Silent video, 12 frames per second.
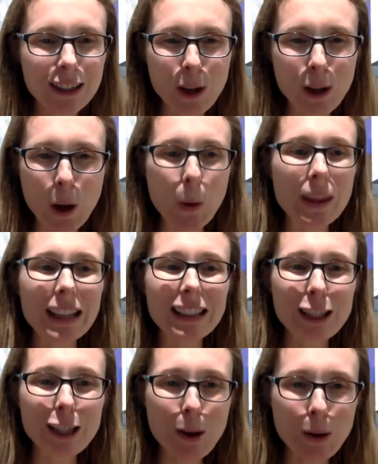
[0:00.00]
So there's
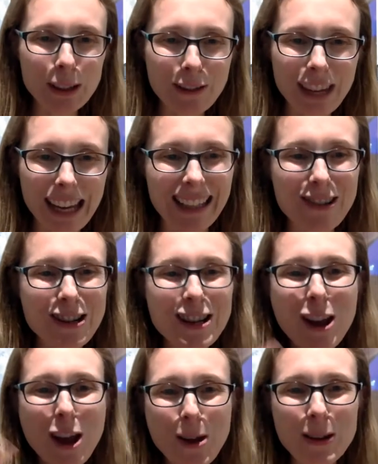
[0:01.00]
lots of things,
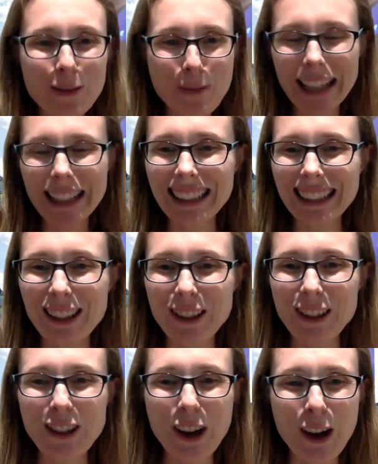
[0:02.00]
loads of places that you
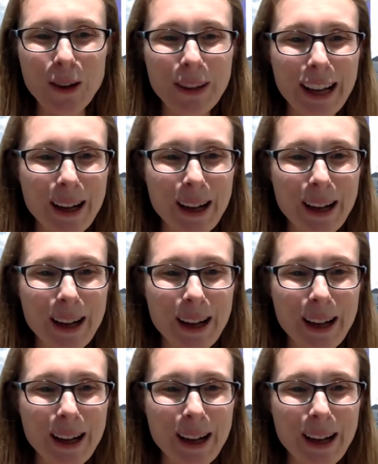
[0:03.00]
can go